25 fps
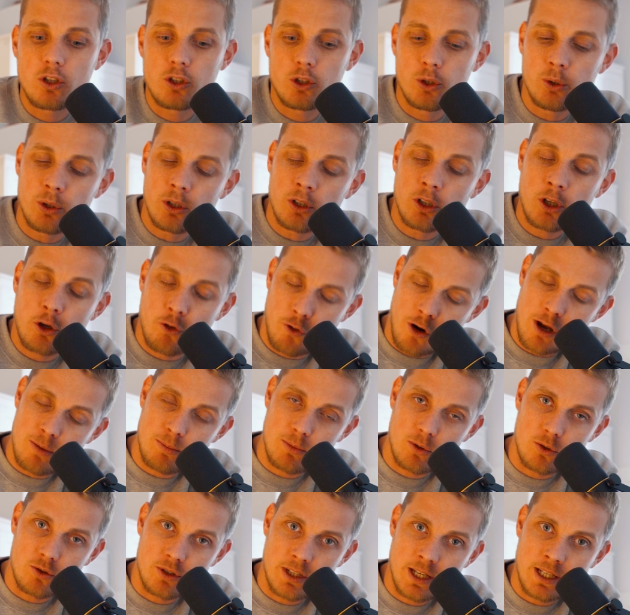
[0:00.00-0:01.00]
You can create
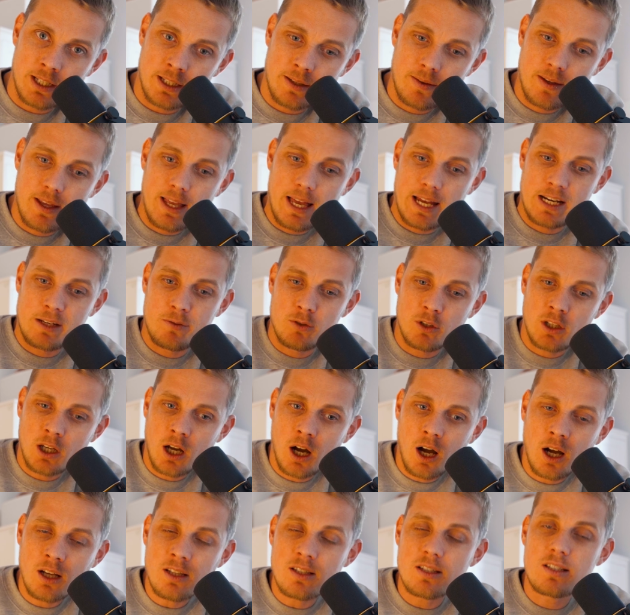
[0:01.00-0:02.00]
music, and if you
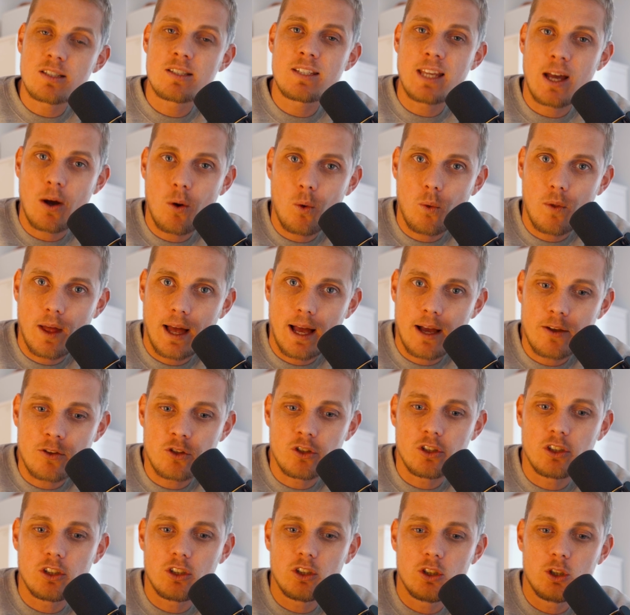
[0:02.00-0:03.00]
can't sell that,
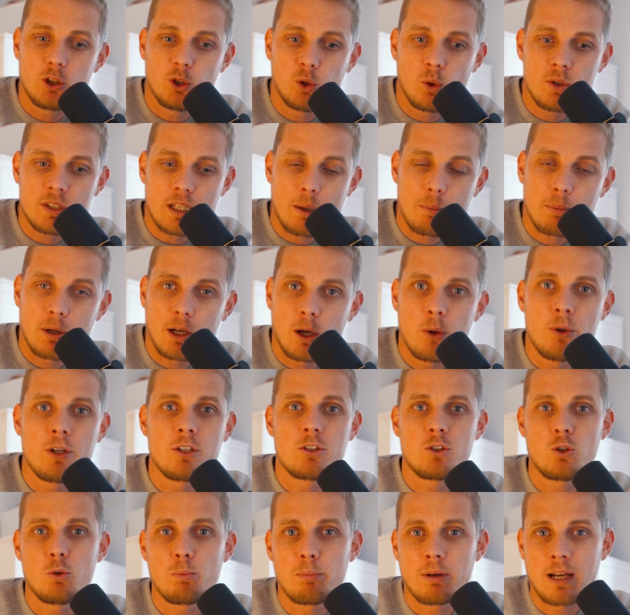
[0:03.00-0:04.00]
you can always upload
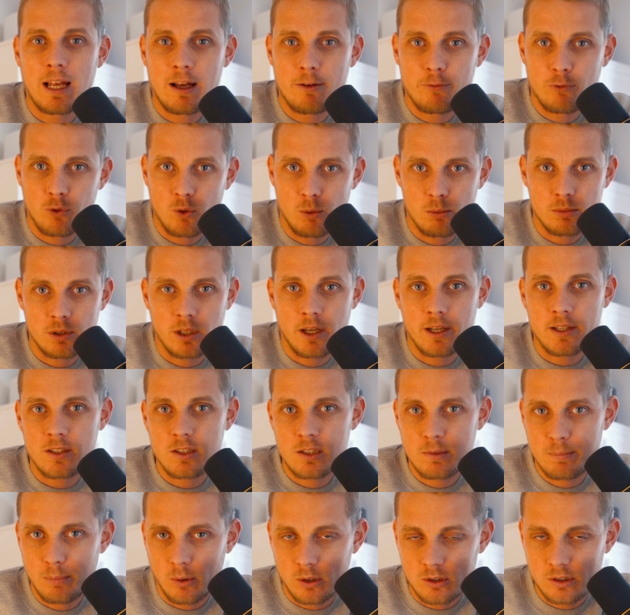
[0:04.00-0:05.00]
it to platforms like
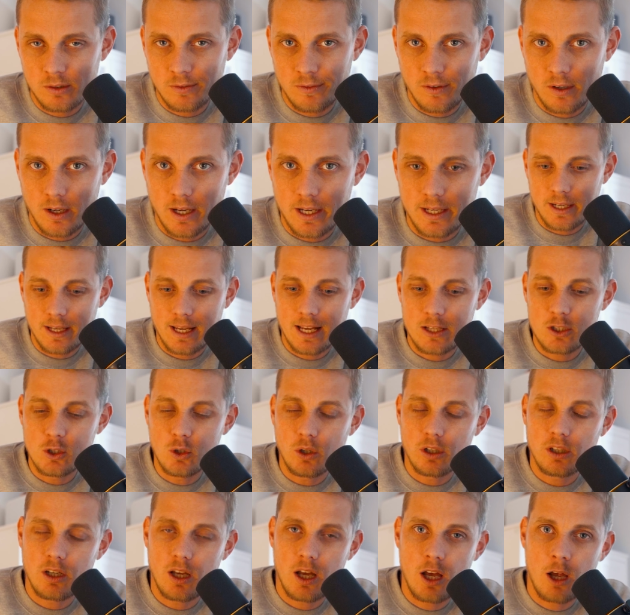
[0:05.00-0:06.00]
Spotify, and you
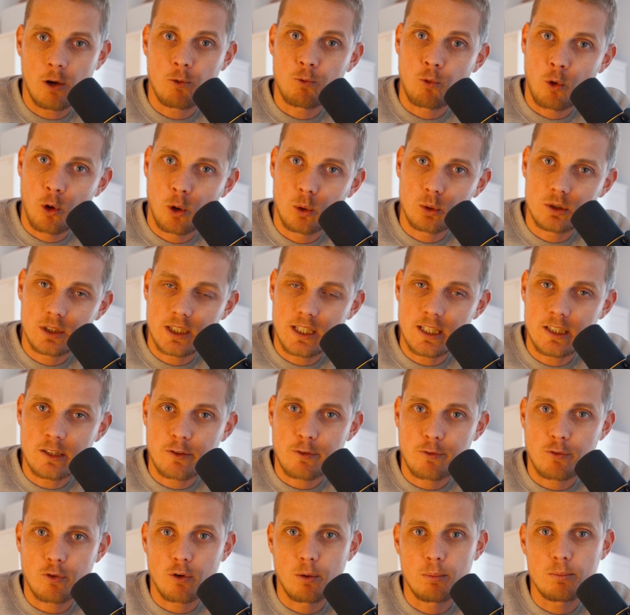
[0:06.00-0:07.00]
can earn royalties
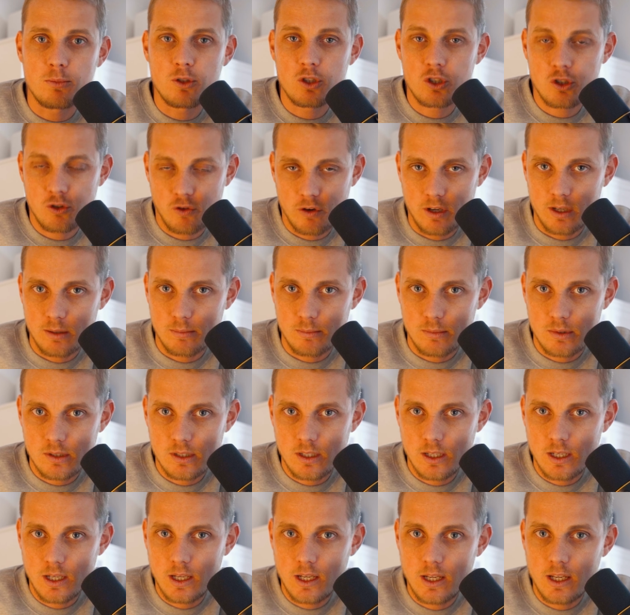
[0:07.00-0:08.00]
from
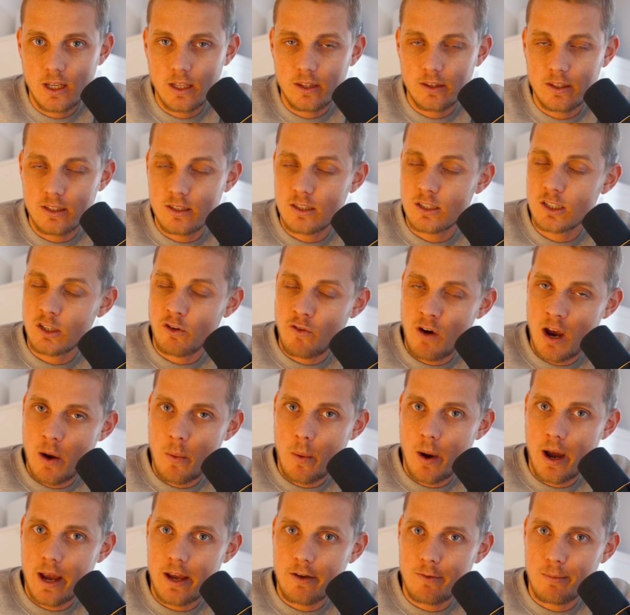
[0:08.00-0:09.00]
streams. This is a great
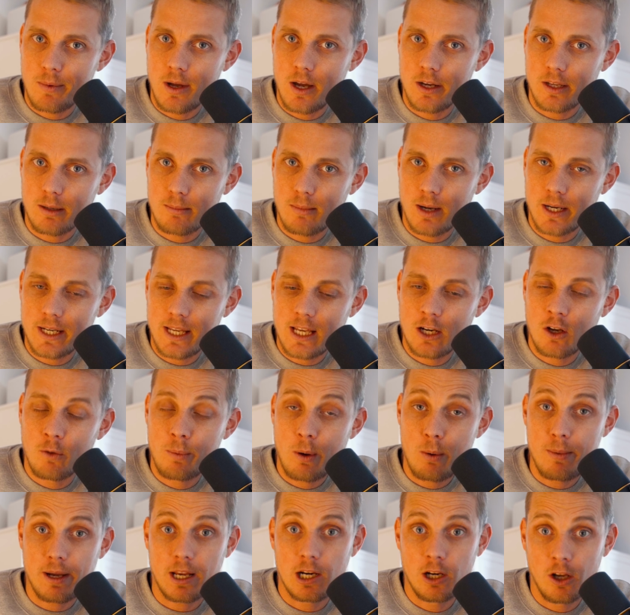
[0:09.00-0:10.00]
way of earning money. A lot of
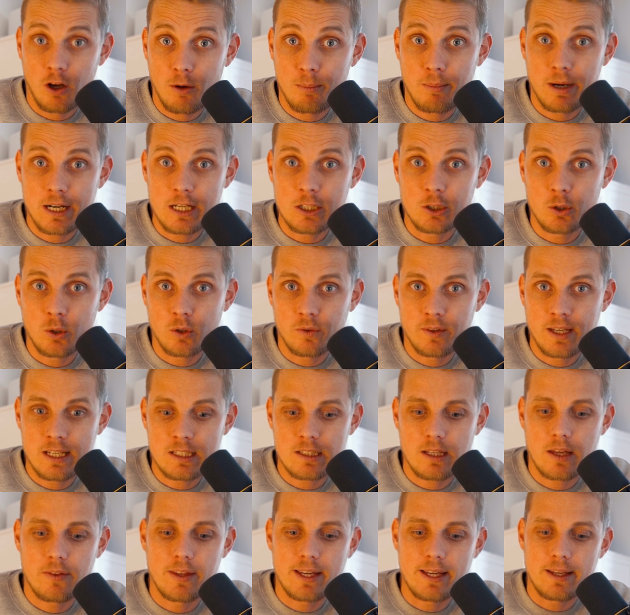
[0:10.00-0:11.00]
people make a lot of money doing
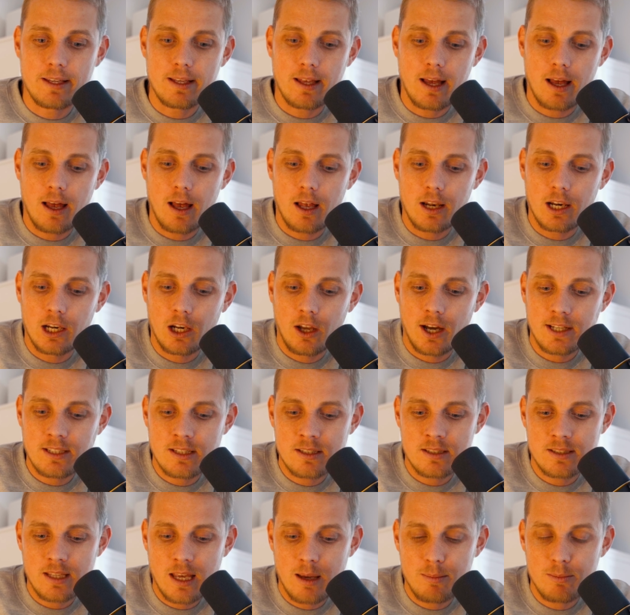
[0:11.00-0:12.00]
this, and they
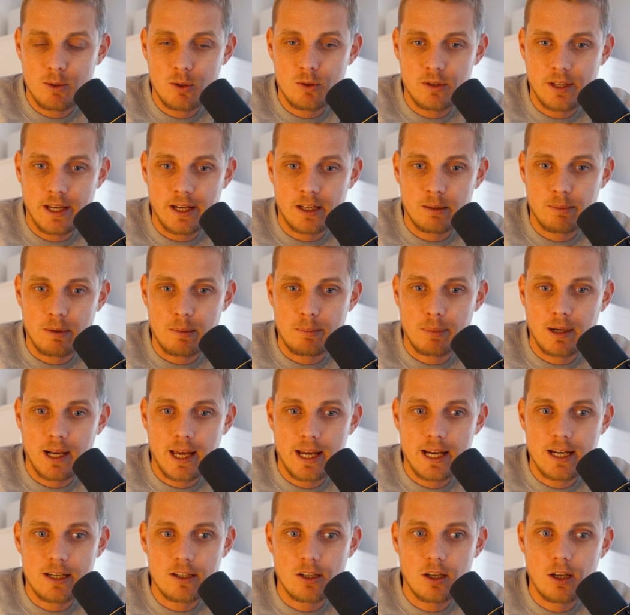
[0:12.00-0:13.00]
license their music to be
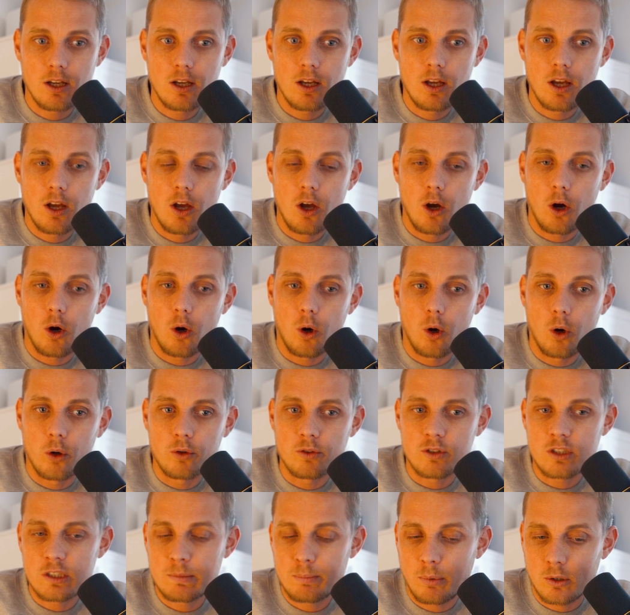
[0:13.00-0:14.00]
played
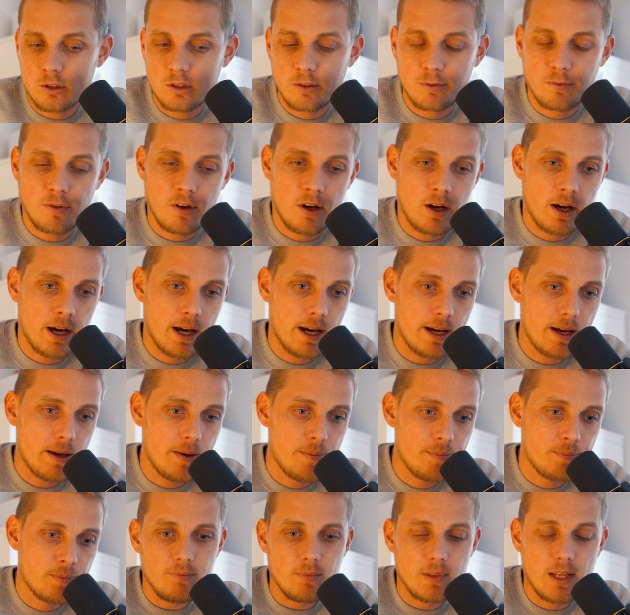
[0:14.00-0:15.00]
on Spotify,
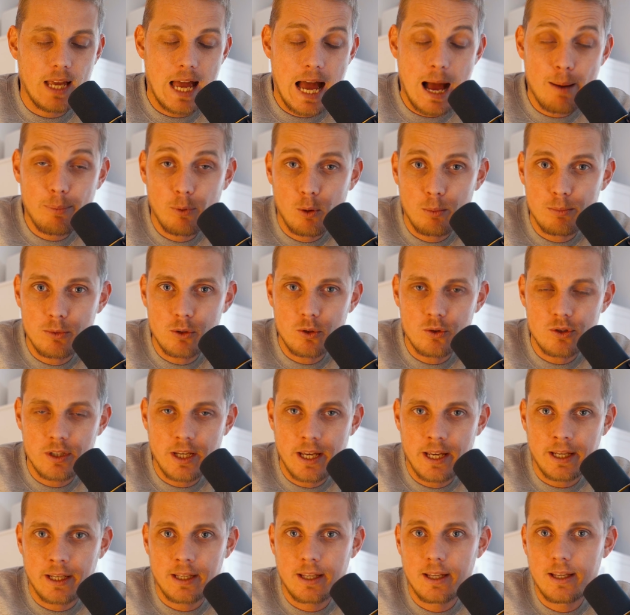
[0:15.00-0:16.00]
Apple
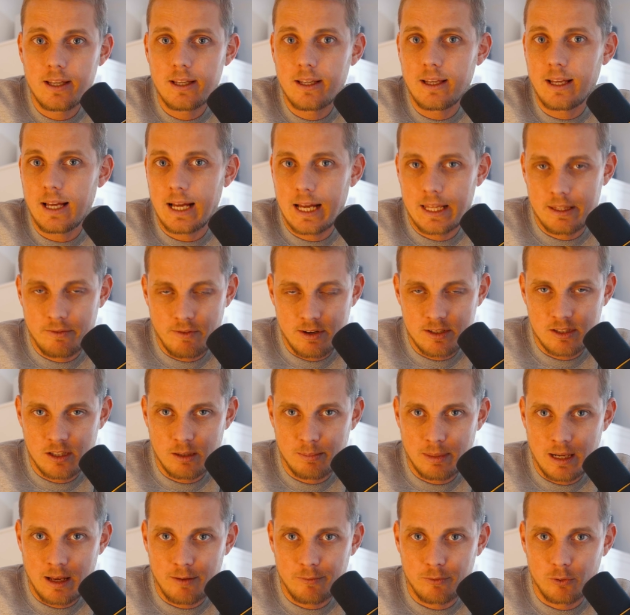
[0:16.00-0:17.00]
Music, and the rest
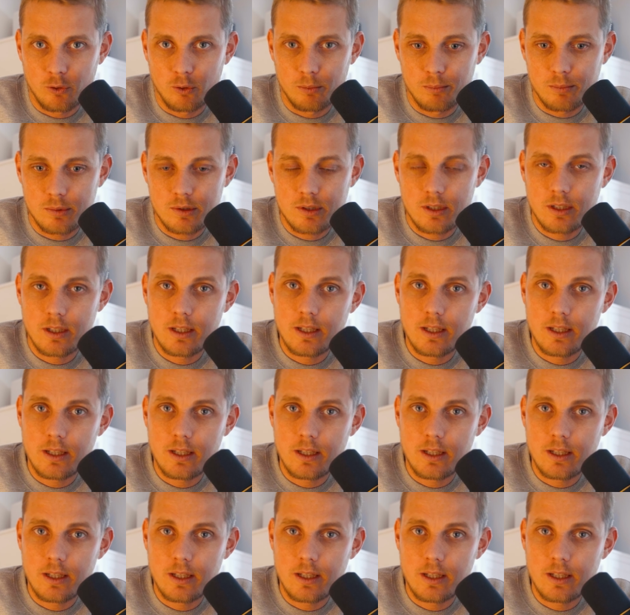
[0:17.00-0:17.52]
of the platforms.